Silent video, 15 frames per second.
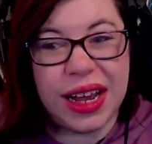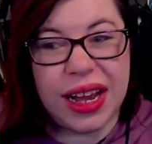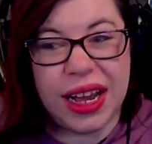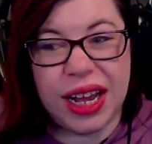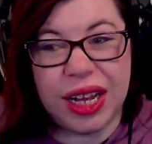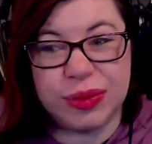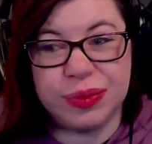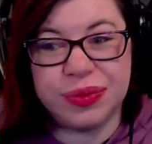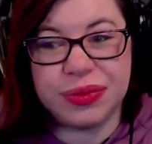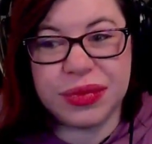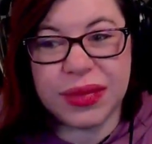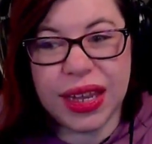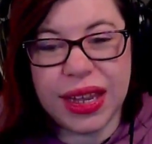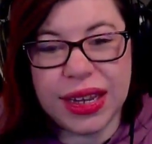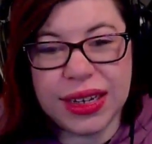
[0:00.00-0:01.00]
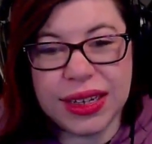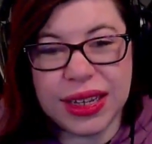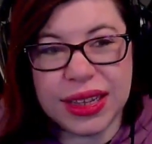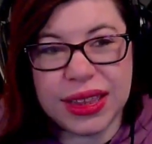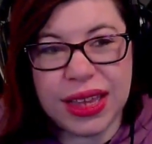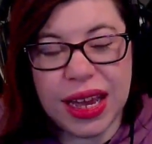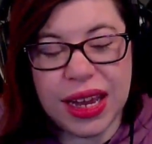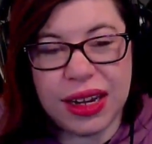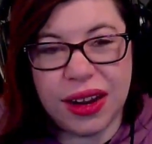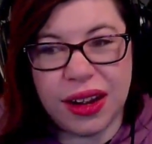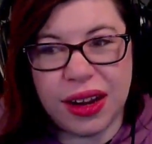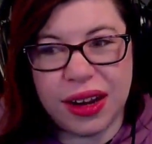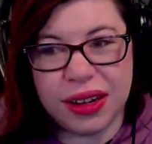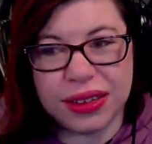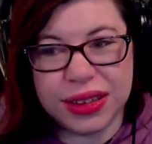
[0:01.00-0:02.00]
Um, and then
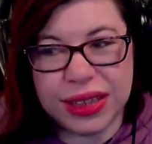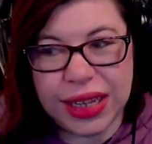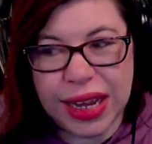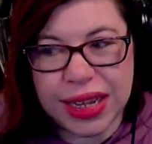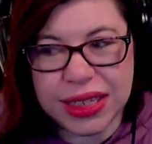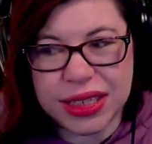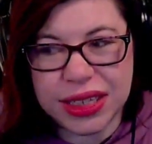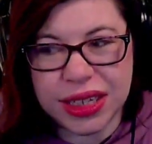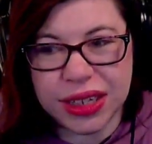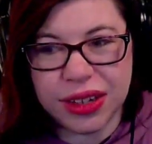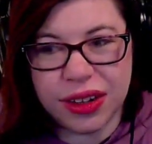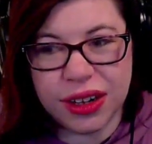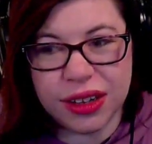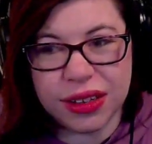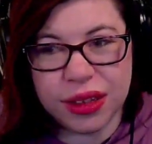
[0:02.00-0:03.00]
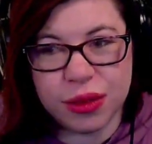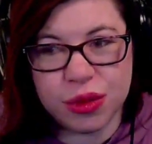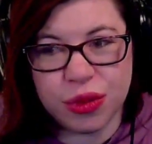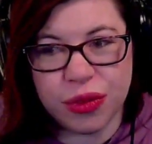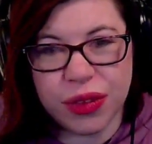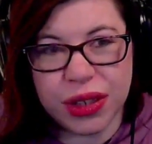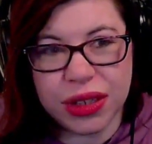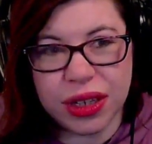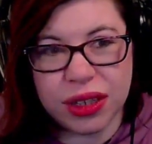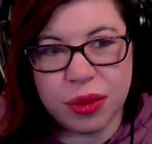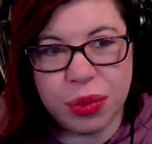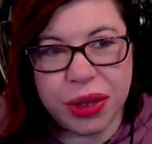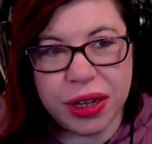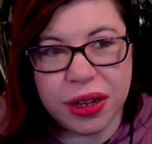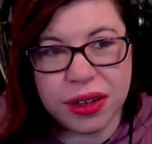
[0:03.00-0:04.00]
our last card that was revealed on the
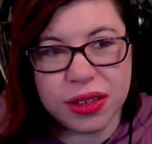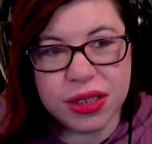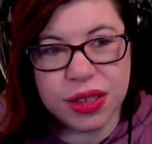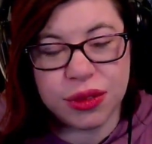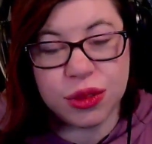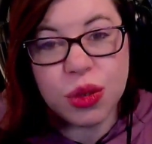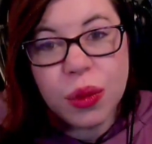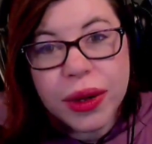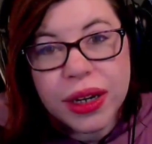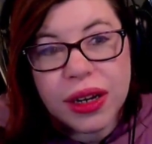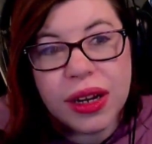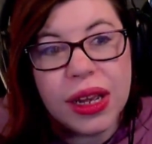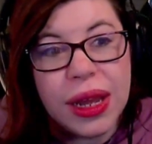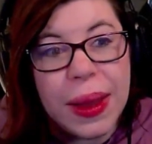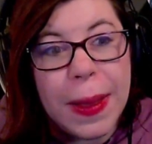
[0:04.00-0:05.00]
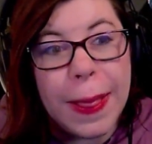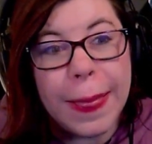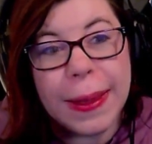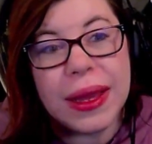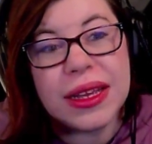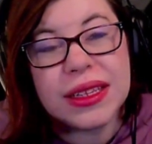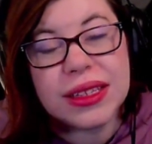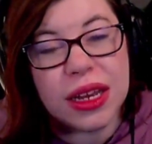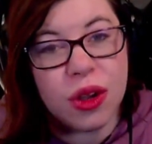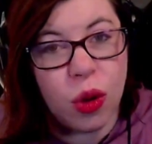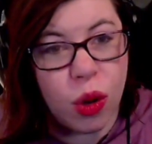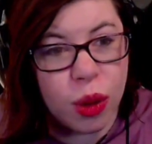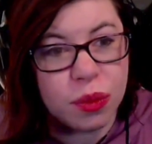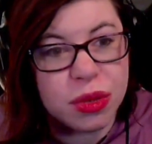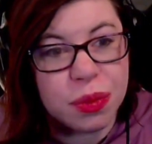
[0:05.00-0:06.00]
Play Hearthstone Twitter is
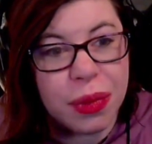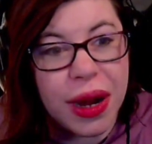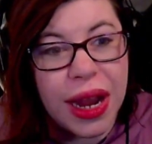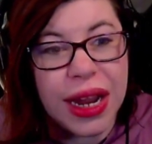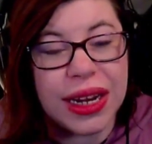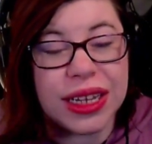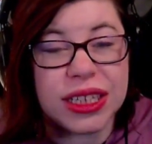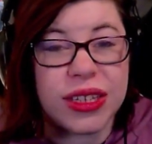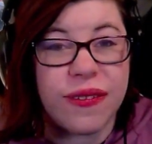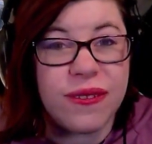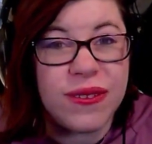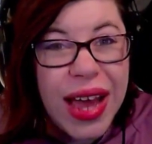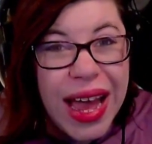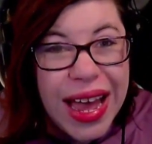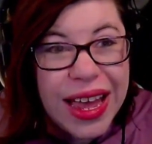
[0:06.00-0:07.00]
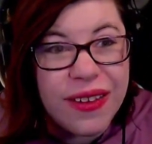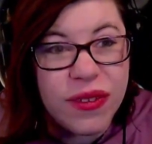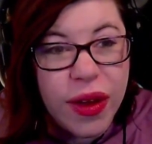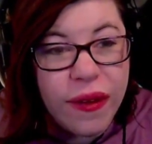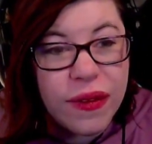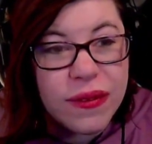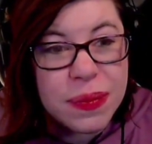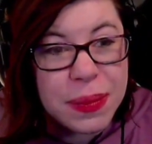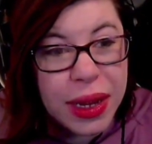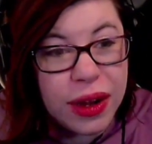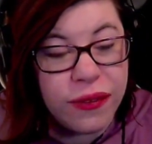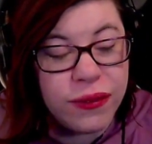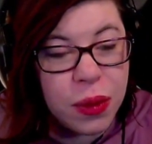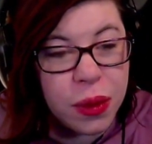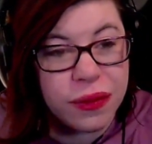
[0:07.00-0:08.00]
Corpse Bride. It's a five
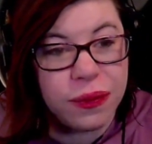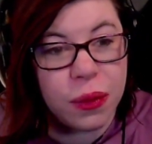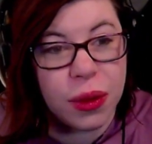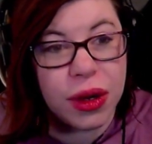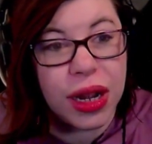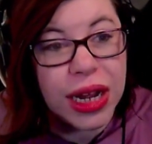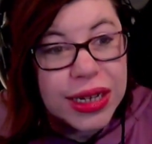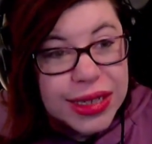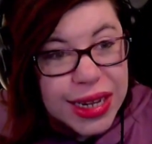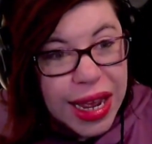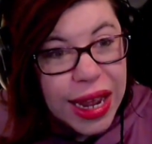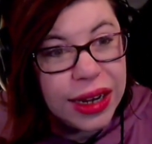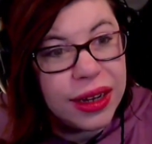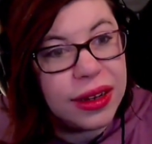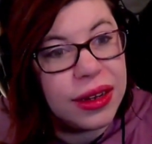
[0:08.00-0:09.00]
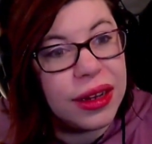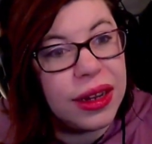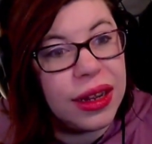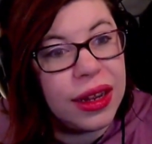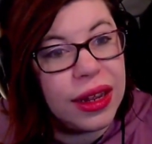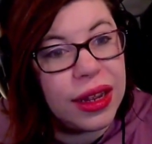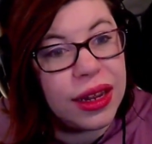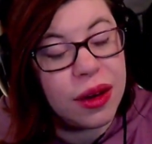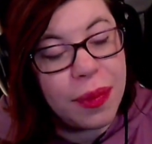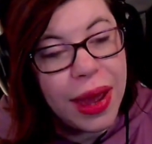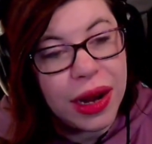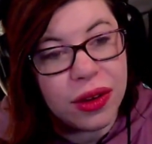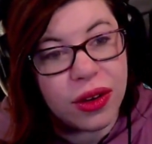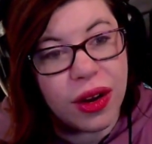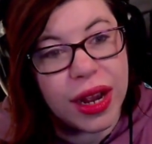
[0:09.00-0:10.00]
mana 4 4 undead. And a
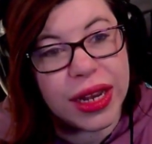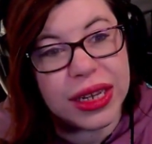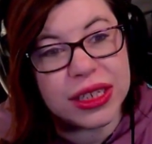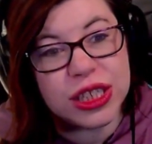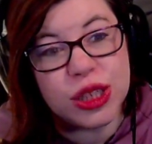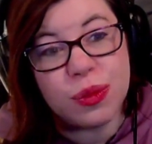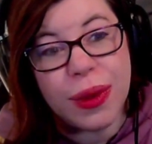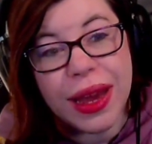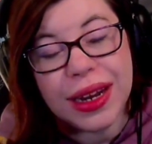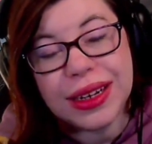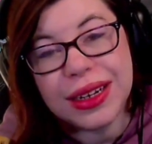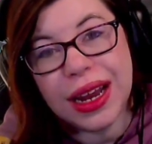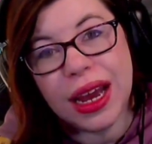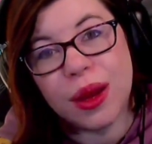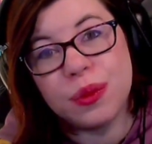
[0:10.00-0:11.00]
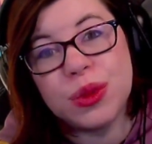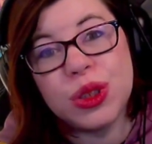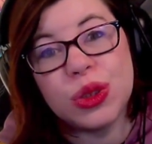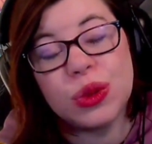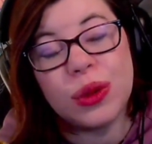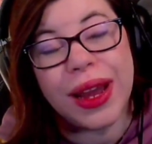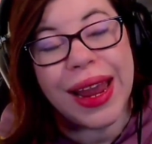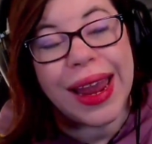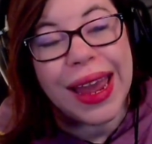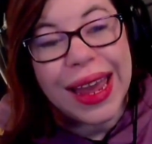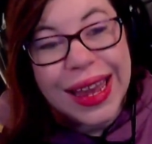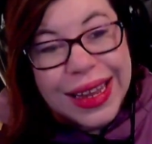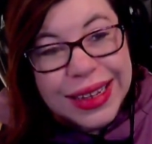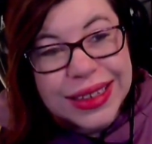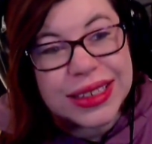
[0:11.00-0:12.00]
battle cry spend up to
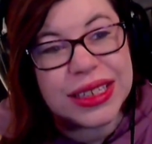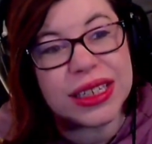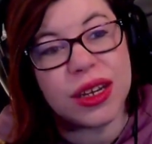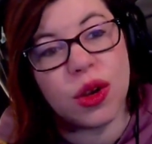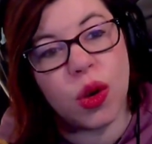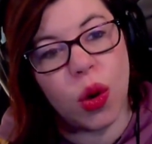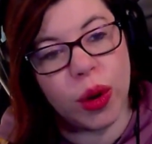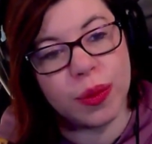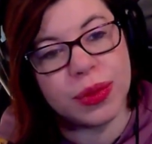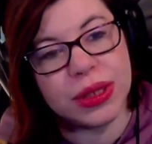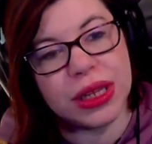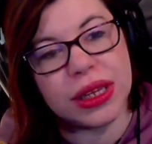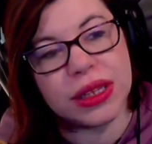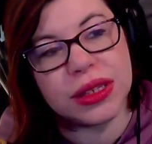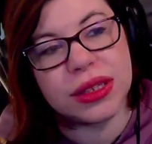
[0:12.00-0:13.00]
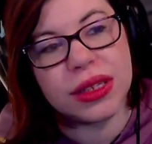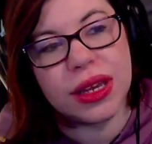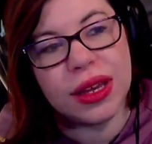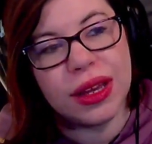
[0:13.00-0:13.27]
eight corpses.